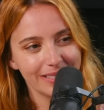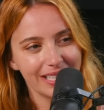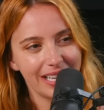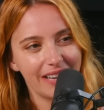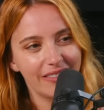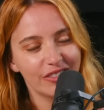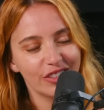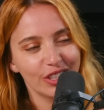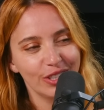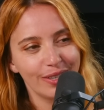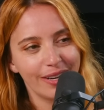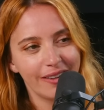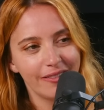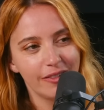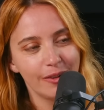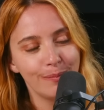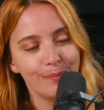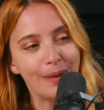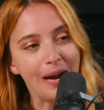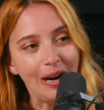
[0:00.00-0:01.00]
that after you have
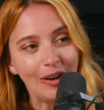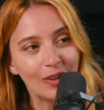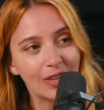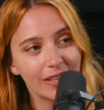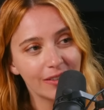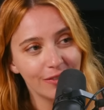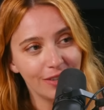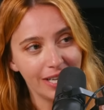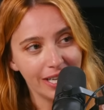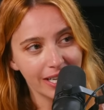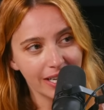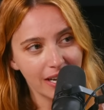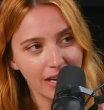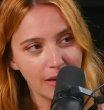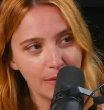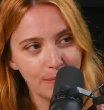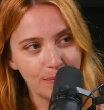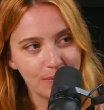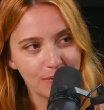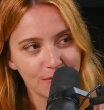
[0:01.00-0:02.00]
a bout of
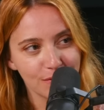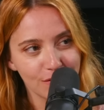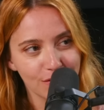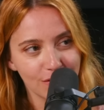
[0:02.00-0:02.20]
hiccups,